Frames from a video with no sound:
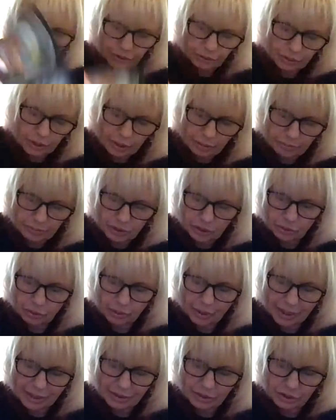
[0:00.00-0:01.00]
you up to
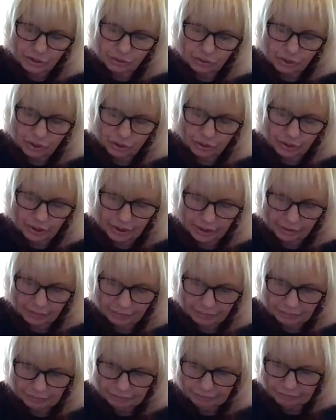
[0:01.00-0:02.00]
a new journey,
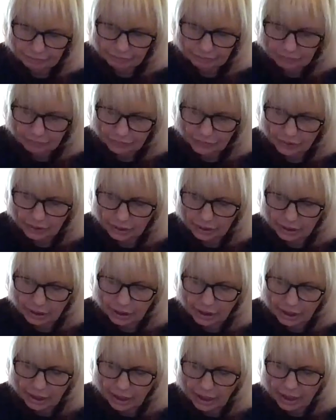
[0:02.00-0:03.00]

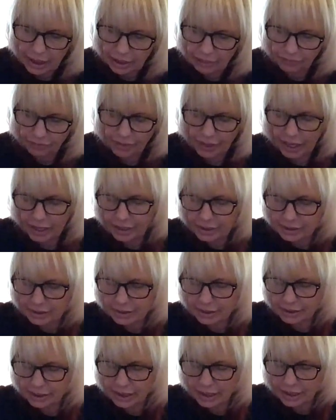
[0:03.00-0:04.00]
if that is
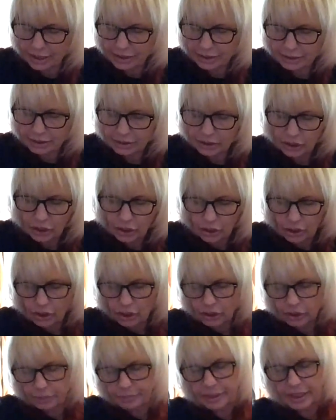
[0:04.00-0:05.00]
the case.
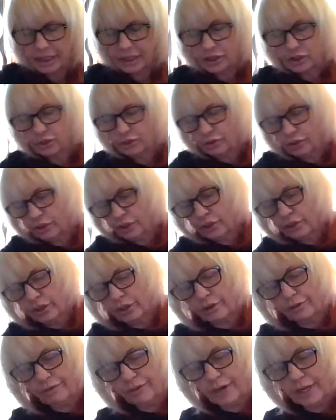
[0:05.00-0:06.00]
Because you, you're
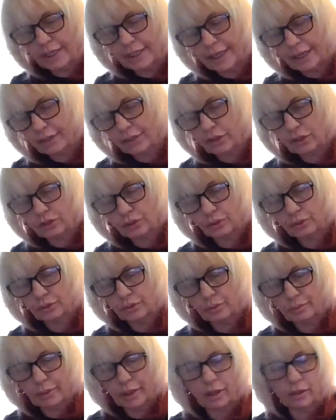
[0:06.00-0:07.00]
going to find out the truth
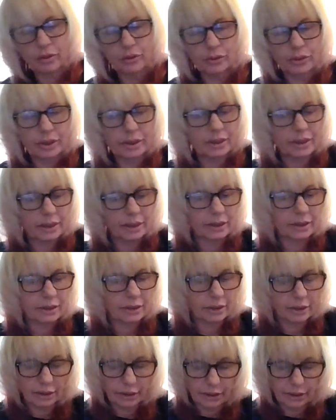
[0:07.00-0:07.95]
about who this is.